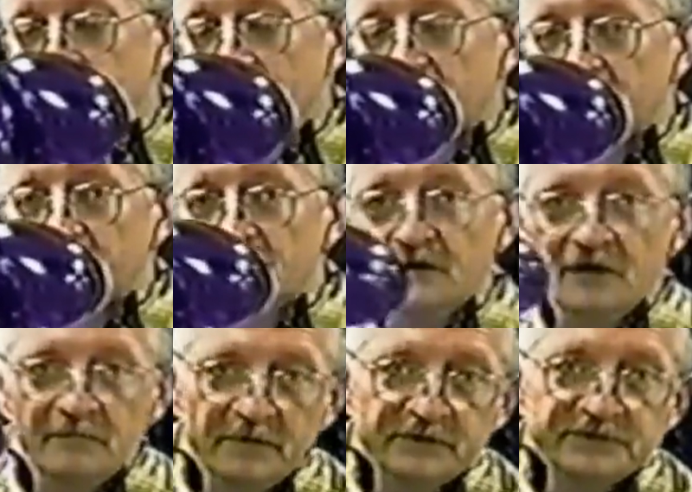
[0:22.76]
white and
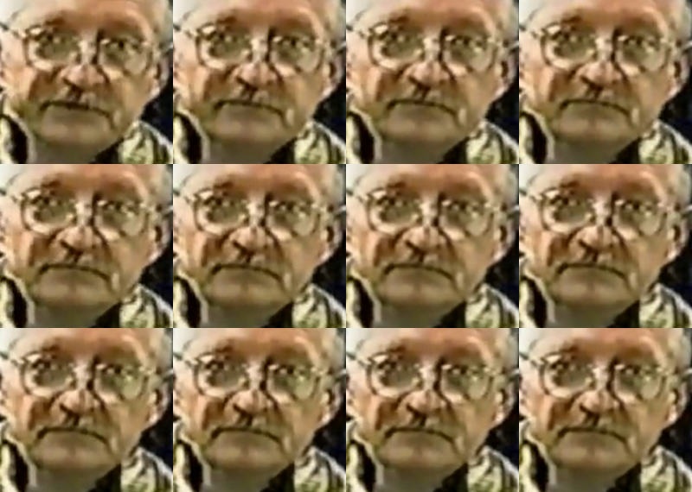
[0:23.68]
brown. That'd be
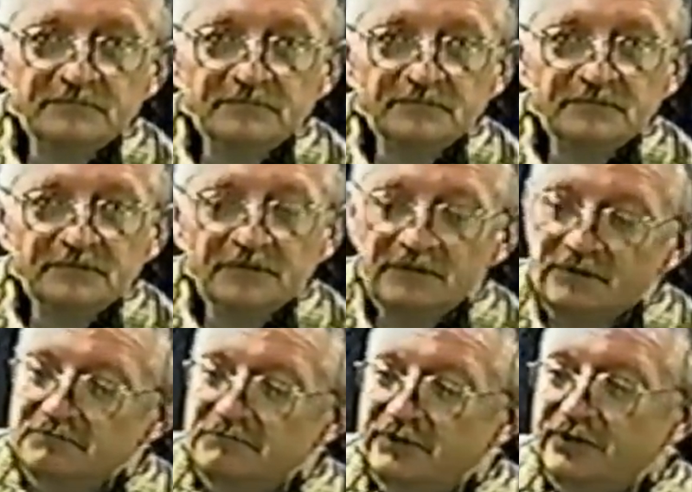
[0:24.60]
good.
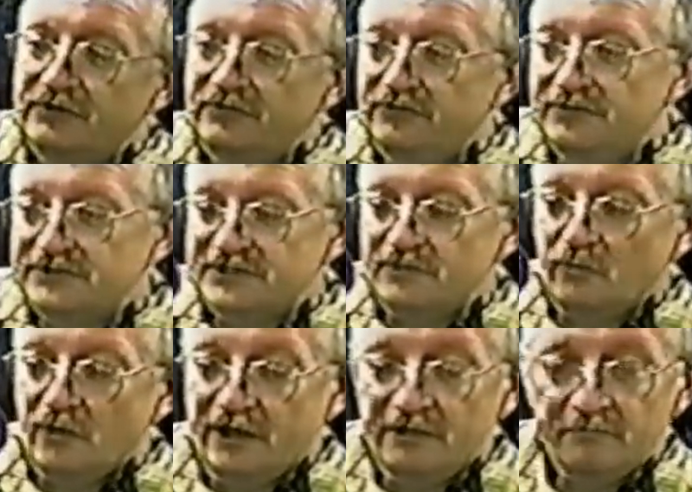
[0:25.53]
I just thought I'd do
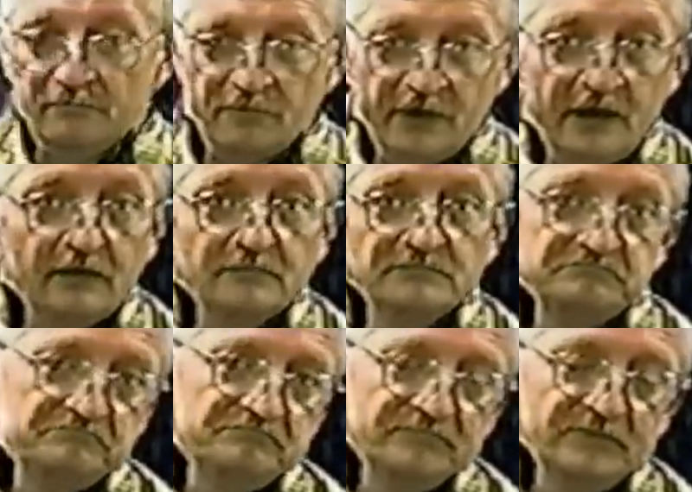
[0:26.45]
it in purple,
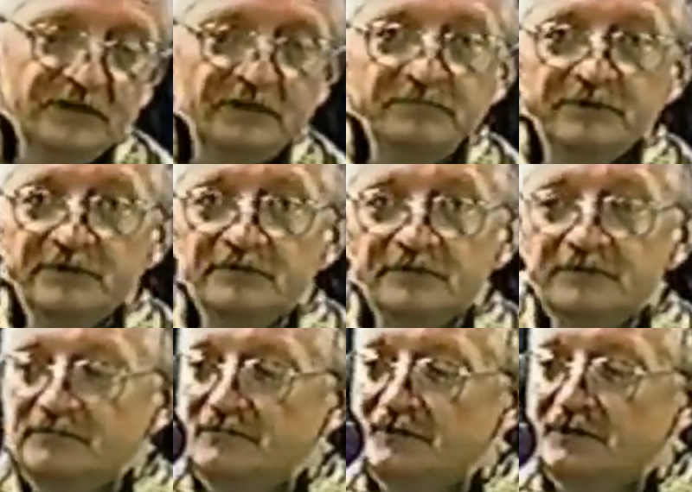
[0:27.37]
because I
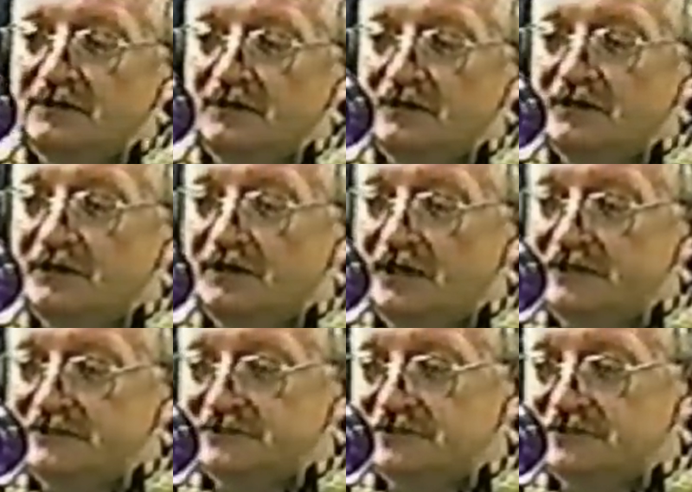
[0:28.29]
got more purple hearts.